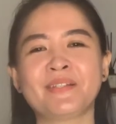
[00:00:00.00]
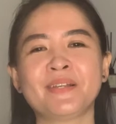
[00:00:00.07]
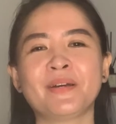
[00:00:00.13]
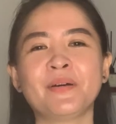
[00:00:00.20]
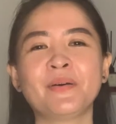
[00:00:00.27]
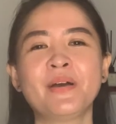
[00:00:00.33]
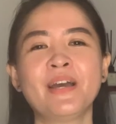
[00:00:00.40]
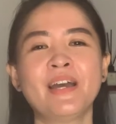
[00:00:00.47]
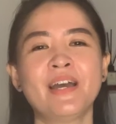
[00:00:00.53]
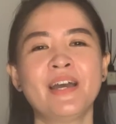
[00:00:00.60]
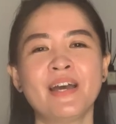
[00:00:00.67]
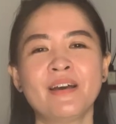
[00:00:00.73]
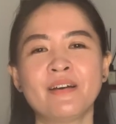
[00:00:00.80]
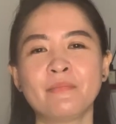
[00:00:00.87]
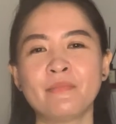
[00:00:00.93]
so
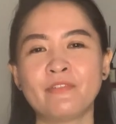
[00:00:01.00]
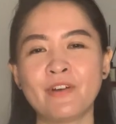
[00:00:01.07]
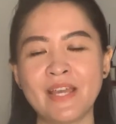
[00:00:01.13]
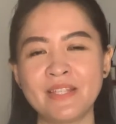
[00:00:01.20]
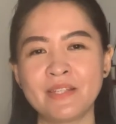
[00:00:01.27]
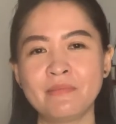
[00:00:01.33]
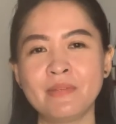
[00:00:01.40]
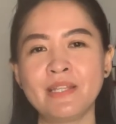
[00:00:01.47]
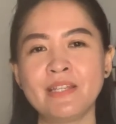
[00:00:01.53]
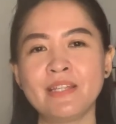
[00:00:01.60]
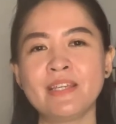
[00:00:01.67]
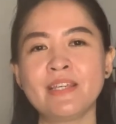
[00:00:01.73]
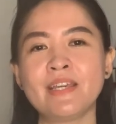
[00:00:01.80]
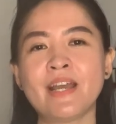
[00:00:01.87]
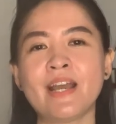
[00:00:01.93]
vitamin
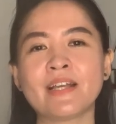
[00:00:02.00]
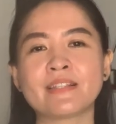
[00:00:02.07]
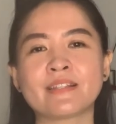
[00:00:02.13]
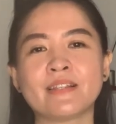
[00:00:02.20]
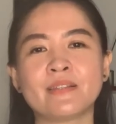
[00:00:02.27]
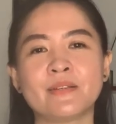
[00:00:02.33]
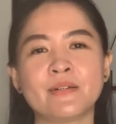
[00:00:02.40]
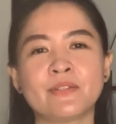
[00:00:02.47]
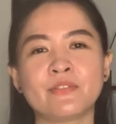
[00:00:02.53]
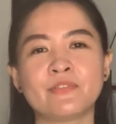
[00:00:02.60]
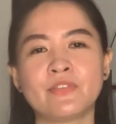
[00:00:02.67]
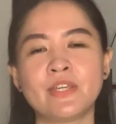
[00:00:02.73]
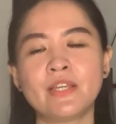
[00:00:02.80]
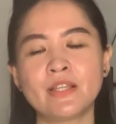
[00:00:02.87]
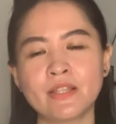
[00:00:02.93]
E has a lot of
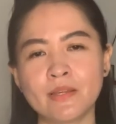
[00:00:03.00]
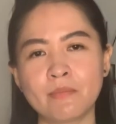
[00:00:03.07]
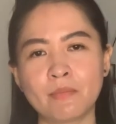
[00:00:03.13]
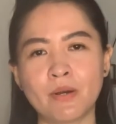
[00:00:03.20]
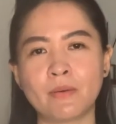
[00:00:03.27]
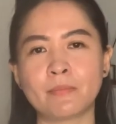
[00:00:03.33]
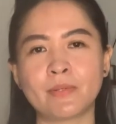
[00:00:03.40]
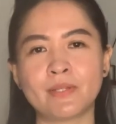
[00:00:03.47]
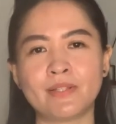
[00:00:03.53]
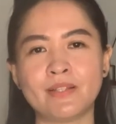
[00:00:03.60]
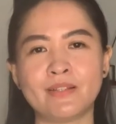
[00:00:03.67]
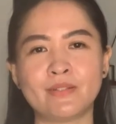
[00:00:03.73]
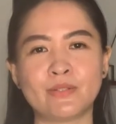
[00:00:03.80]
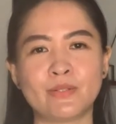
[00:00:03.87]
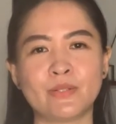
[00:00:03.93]
healing
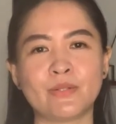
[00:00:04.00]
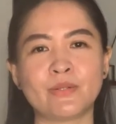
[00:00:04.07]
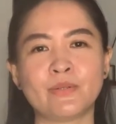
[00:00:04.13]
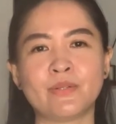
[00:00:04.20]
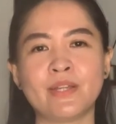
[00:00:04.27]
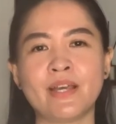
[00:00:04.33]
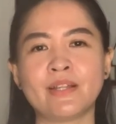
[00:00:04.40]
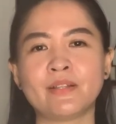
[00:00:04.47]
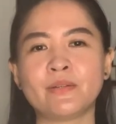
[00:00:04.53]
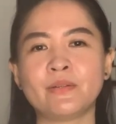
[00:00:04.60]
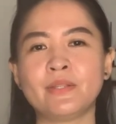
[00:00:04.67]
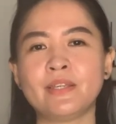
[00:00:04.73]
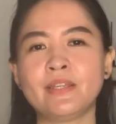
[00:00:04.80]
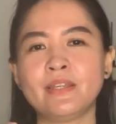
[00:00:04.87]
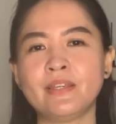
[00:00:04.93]
properties too that could
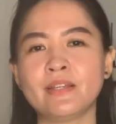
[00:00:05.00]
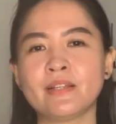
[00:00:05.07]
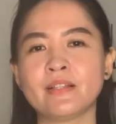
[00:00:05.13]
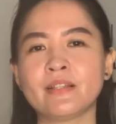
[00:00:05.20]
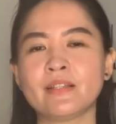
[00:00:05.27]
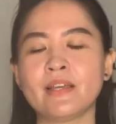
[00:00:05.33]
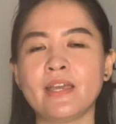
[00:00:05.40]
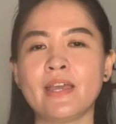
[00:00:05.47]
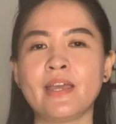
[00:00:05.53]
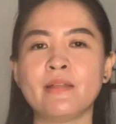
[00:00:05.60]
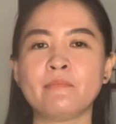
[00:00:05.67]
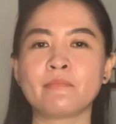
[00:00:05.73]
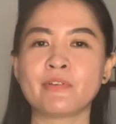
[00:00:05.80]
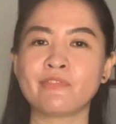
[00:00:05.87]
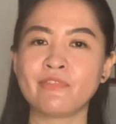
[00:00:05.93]
heal
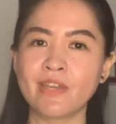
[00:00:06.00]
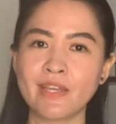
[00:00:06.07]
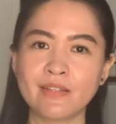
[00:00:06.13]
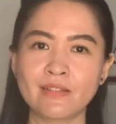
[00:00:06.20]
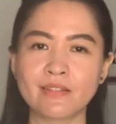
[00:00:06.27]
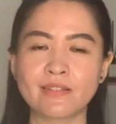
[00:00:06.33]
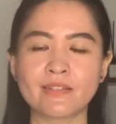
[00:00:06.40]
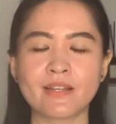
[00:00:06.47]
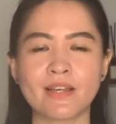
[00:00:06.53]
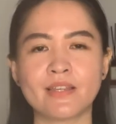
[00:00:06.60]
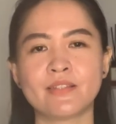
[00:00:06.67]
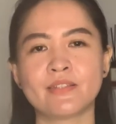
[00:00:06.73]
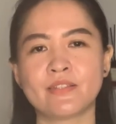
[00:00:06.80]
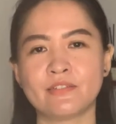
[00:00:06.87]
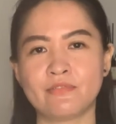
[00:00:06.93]
and prevent
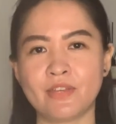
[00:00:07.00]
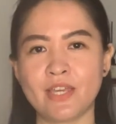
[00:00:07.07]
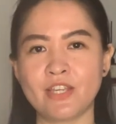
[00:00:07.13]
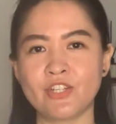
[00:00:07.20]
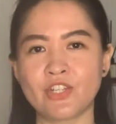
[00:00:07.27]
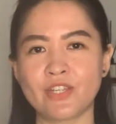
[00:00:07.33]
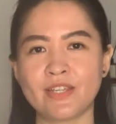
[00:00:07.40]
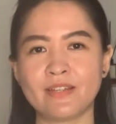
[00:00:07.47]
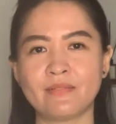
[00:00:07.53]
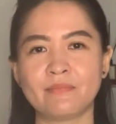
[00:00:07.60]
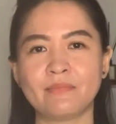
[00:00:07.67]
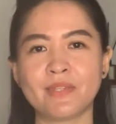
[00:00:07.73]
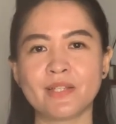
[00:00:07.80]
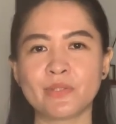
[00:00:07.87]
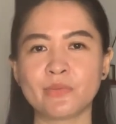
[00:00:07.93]
signs of aging
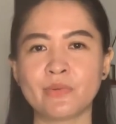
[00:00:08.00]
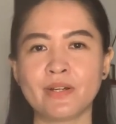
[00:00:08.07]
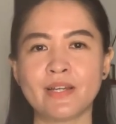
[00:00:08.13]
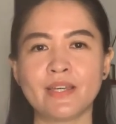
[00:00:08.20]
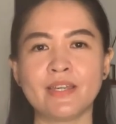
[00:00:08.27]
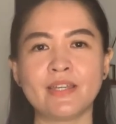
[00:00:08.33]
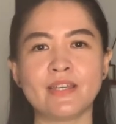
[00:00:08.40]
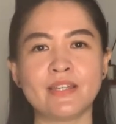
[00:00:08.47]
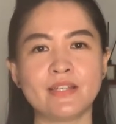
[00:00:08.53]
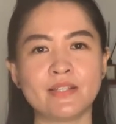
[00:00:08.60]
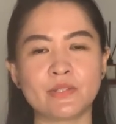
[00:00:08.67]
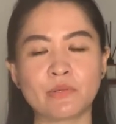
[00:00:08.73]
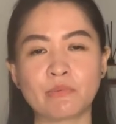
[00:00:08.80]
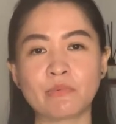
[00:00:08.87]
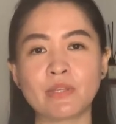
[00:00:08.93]
that's why
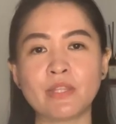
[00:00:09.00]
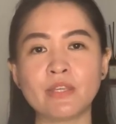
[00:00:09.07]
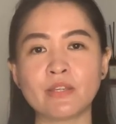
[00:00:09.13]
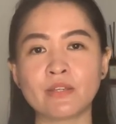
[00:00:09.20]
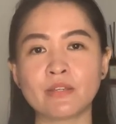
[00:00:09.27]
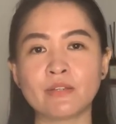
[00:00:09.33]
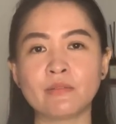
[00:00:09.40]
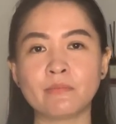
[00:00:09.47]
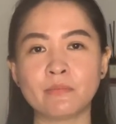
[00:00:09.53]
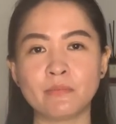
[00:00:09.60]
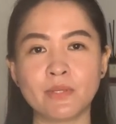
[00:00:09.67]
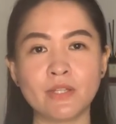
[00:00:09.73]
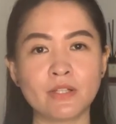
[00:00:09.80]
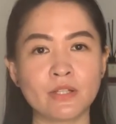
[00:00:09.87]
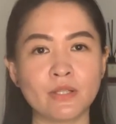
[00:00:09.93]
it's really a good
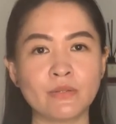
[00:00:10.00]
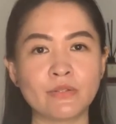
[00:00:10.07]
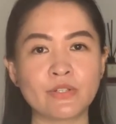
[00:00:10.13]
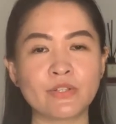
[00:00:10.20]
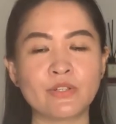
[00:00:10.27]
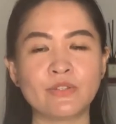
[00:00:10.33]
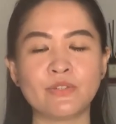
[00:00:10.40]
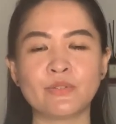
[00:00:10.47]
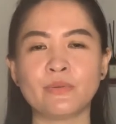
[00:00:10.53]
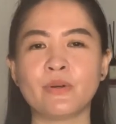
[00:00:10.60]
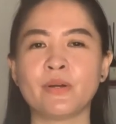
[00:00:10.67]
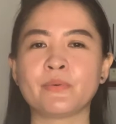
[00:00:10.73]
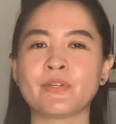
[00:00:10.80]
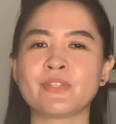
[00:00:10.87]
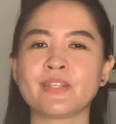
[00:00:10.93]
inclusion to
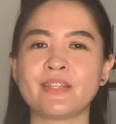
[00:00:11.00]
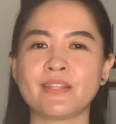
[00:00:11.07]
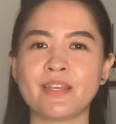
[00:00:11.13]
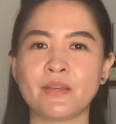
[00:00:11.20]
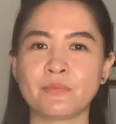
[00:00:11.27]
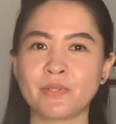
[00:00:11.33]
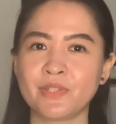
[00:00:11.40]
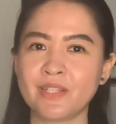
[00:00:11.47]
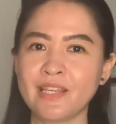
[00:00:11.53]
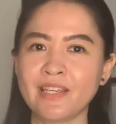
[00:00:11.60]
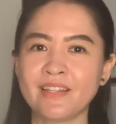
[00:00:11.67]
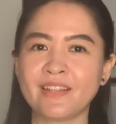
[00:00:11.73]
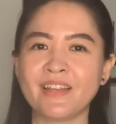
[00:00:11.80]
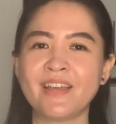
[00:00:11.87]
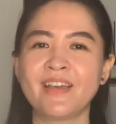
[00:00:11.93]
our skincare routine